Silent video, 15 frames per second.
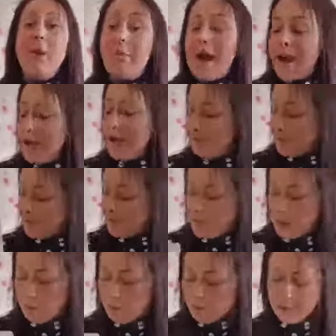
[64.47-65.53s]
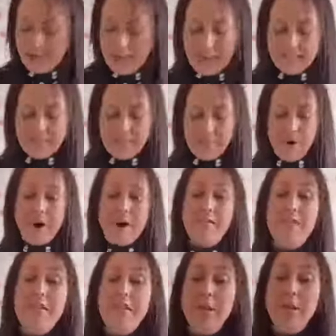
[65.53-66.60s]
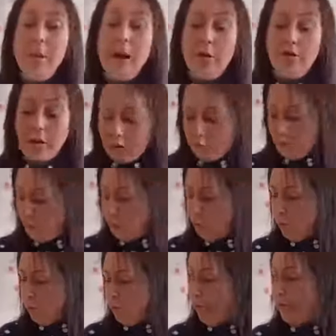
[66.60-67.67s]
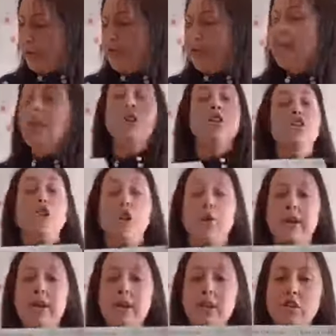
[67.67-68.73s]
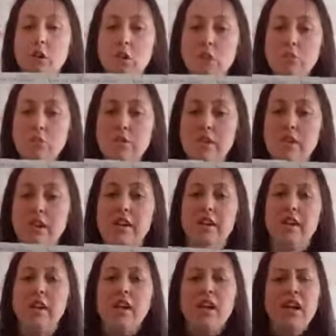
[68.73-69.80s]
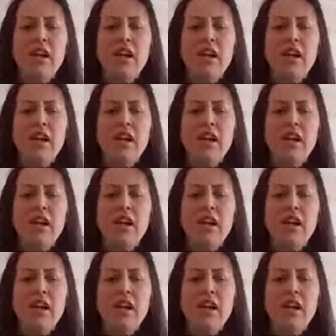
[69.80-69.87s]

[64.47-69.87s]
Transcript: The Paper Dolls, and it's by a very well-known author, Julia Donaldson.